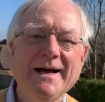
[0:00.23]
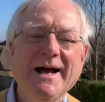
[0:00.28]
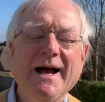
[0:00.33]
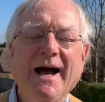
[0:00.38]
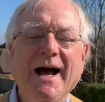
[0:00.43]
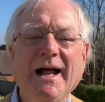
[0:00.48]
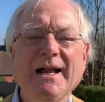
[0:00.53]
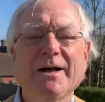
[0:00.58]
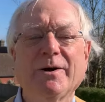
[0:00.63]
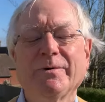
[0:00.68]

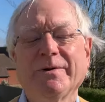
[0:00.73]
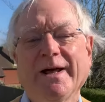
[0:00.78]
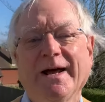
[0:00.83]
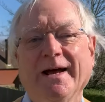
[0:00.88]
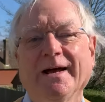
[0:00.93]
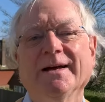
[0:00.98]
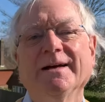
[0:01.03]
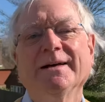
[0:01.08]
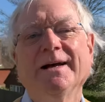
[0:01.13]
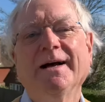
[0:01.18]
Hello
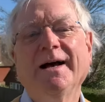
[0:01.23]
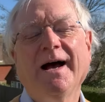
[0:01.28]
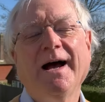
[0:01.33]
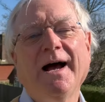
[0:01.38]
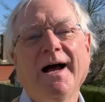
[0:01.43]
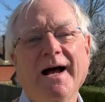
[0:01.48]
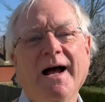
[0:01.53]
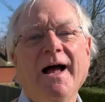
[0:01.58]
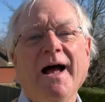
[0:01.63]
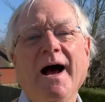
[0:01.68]
there.
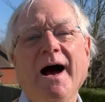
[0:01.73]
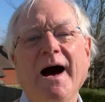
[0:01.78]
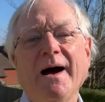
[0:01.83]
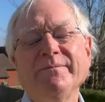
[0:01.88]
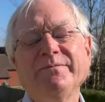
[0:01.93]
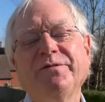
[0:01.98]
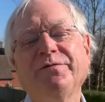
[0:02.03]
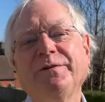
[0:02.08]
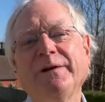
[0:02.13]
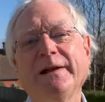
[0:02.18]

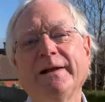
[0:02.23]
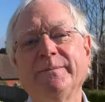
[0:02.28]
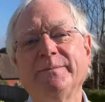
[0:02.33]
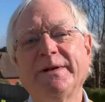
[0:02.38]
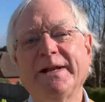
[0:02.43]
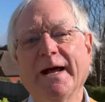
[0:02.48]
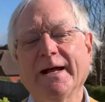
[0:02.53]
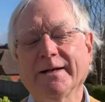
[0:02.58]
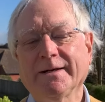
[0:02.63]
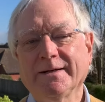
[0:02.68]
I'm Philip
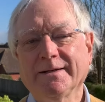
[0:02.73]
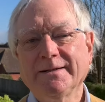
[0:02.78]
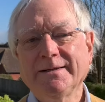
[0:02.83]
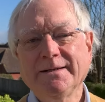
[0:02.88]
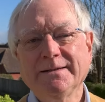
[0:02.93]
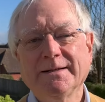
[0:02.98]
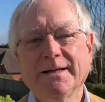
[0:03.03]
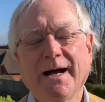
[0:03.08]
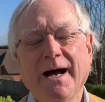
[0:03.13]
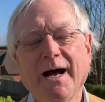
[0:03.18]
Daniel.
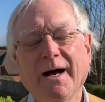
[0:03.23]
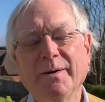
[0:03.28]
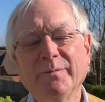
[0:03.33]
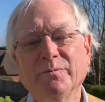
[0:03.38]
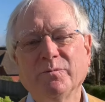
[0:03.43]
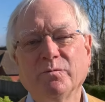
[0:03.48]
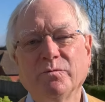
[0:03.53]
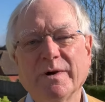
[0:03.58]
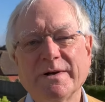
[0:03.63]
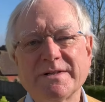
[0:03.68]

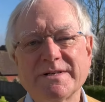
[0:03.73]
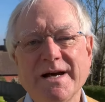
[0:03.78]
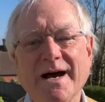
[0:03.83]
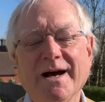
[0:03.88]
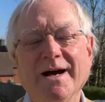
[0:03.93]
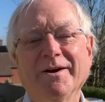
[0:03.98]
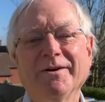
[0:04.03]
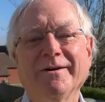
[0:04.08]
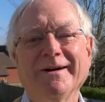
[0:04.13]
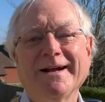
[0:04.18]
I'm
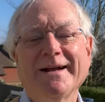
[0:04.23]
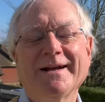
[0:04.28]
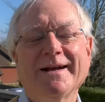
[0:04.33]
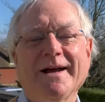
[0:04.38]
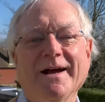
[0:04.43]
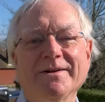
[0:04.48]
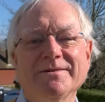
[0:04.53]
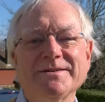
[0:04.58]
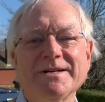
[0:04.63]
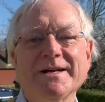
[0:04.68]
retiring
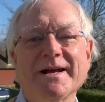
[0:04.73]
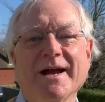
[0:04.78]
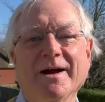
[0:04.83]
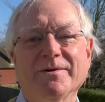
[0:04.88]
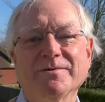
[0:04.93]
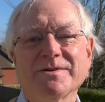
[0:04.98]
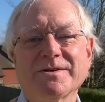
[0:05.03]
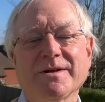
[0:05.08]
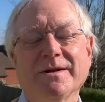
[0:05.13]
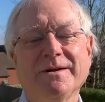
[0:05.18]
County
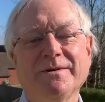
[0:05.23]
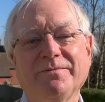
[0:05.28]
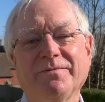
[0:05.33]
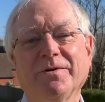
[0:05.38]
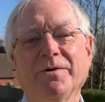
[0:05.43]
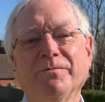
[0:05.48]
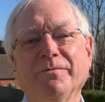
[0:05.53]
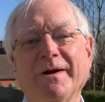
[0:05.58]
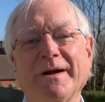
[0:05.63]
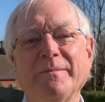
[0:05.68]
Councillor
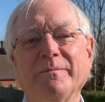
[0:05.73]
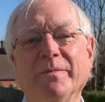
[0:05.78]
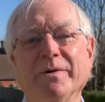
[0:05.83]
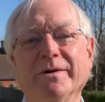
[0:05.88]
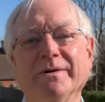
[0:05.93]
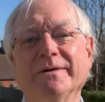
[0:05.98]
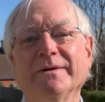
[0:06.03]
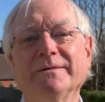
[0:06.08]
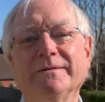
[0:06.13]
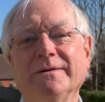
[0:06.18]
for
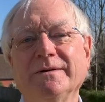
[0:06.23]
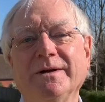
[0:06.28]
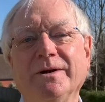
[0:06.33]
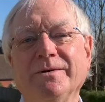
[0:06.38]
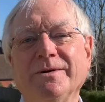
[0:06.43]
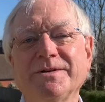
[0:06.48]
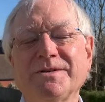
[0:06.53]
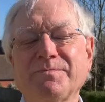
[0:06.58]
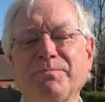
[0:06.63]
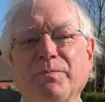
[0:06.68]
Ringmer and
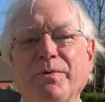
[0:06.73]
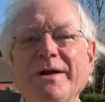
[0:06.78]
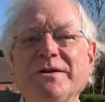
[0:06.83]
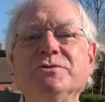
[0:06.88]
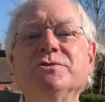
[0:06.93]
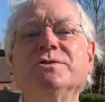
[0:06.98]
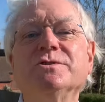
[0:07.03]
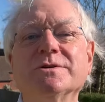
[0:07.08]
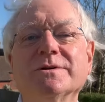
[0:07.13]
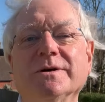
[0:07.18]
Lewis
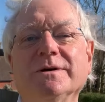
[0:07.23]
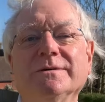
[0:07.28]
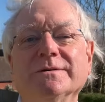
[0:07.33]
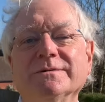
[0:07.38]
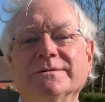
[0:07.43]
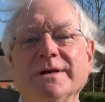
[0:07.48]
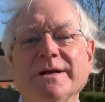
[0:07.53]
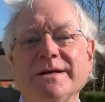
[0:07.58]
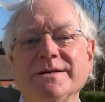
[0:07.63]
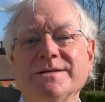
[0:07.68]
Bridge
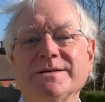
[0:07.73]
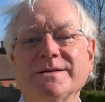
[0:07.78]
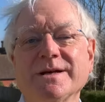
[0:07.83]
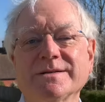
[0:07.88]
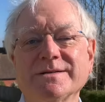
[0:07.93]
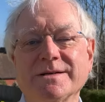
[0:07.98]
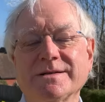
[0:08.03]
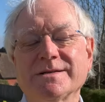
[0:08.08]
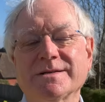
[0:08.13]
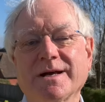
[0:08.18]
on East
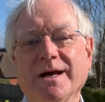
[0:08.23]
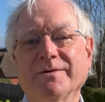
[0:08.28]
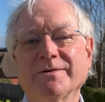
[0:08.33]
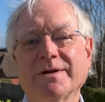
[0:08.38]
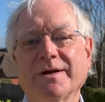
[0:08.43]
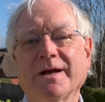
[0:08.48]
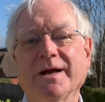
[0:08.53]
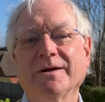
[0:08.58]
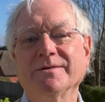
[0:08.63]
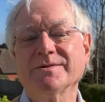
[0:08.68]
Sussex County
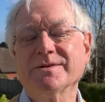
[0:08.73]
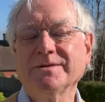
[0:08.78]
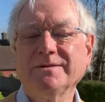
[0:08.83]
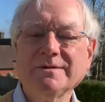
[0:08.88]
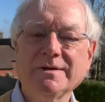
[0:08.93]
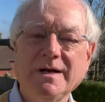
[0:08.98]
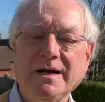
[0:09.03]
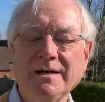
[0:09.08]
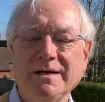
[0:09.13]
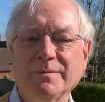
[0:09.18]
Council,
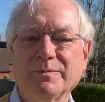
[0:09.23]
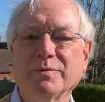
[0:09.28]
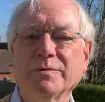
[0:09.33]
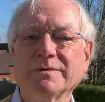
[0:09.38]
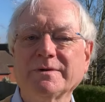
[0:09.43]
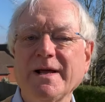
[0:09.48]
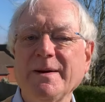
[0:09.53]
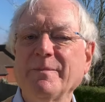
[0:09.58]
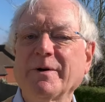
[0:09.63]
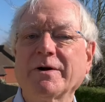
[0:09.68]
a Liberal
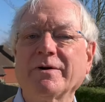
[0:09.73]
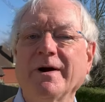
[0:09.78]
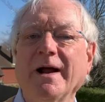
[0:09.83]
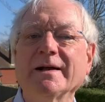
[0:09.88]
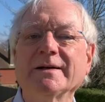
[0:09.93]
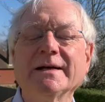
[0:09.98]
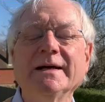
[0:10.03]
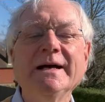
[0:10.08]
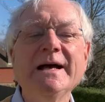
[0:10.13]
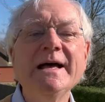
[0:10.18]
Democrat.
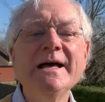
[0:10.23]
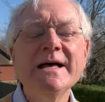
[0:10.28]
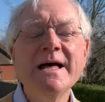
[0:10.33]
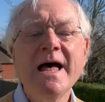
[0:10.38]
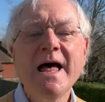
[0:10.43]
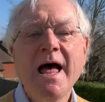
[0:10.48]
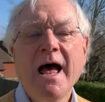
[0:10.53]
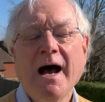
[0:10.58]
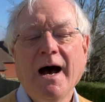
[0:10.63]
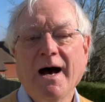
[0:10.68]

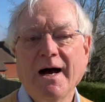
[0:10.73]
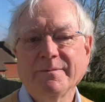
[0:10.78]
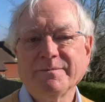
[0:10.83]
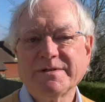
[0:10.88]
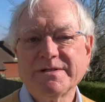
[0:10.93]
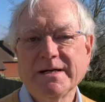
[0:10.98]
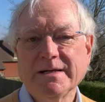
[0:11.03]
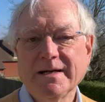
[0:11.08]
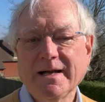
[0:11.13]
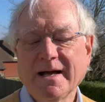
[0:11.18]
I'm
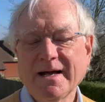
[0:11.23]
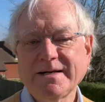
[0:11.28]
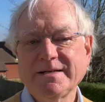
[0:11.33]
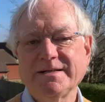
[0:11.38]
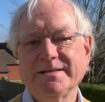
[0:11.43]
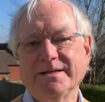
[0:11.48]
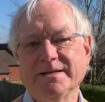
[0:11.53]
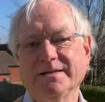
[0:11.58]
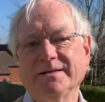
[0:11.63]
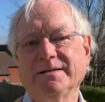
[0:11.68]

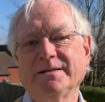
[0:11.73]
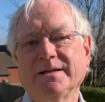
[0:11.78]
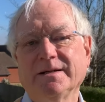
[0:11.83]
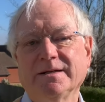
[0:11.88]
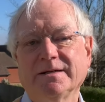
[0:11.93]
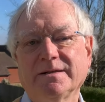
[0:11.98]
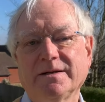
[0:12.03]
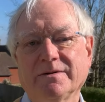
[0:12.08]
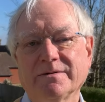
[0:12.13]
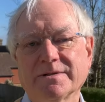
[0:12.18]
delighted
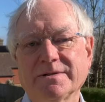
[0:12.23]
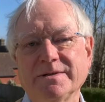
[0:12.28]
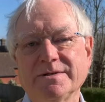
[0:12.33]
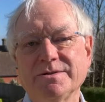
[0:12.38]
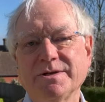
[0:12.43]
that Dr.